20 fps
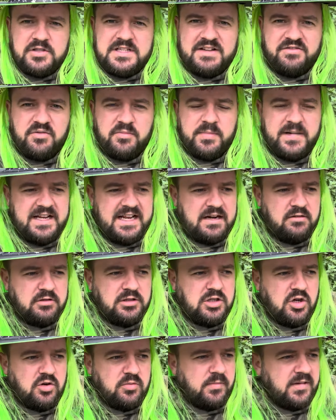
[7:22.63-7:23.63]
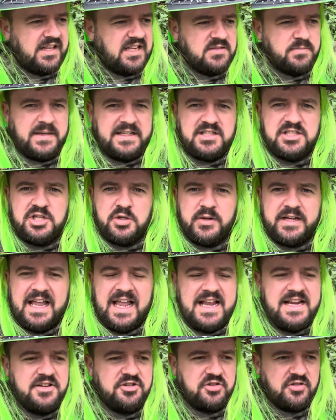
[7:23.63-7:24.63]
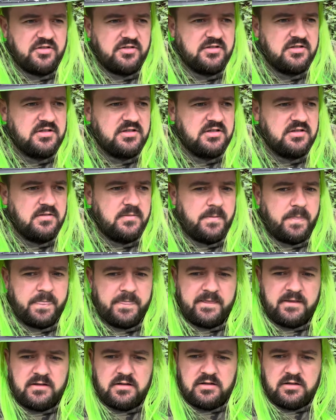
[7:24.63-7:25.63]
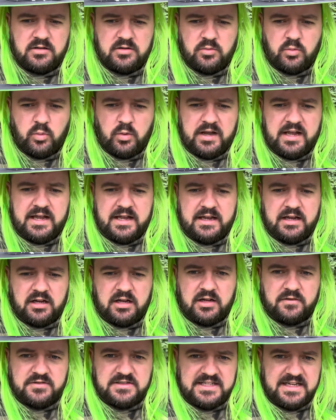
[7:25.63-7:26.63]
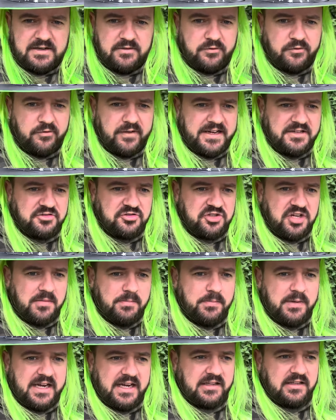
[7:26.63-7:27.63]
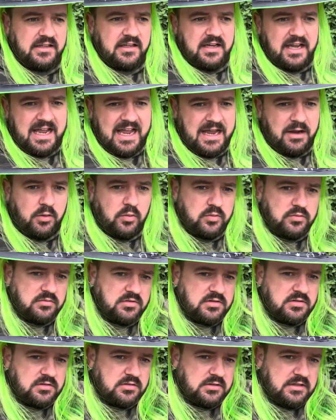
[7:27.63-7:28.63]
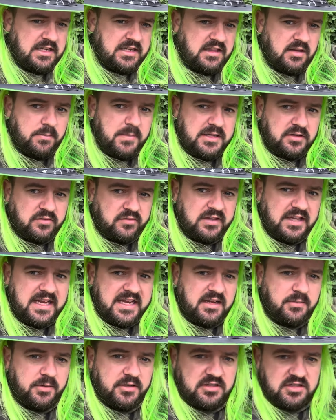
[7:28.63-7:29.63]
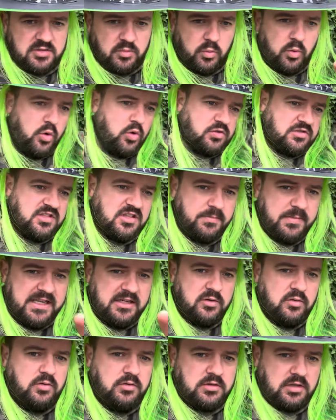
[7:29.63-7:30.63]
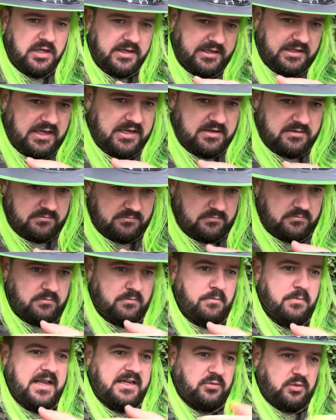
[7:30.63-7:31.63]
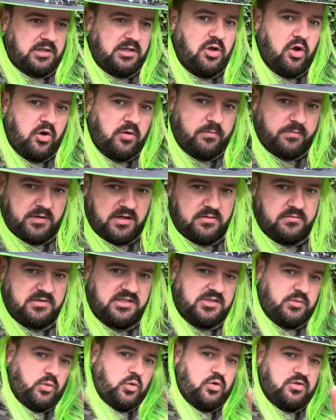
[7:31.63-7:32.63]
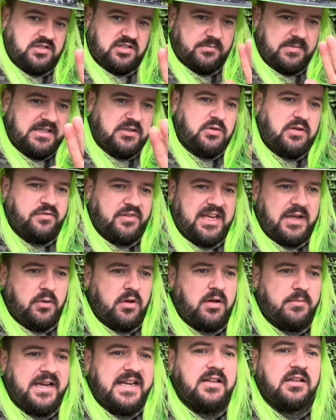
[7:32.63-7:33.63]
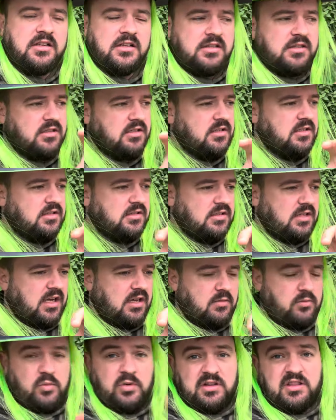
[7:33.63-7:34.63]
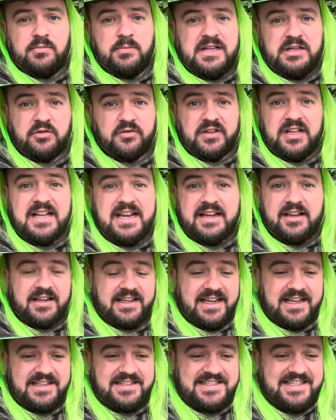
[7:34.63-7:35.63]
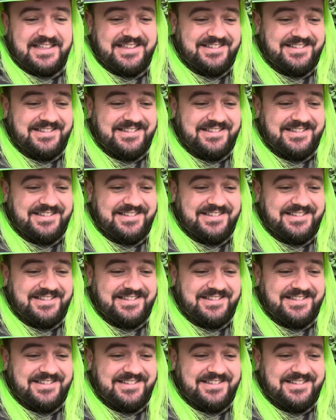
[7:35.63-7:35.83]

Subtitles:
haven't been out long, but there's been 2 occasions where I've seen fish jumping out in the middle of the lake, but towards the middle, like middle along, but towards the middle, if you get what I mean. Well, the middle of the lake, I guess.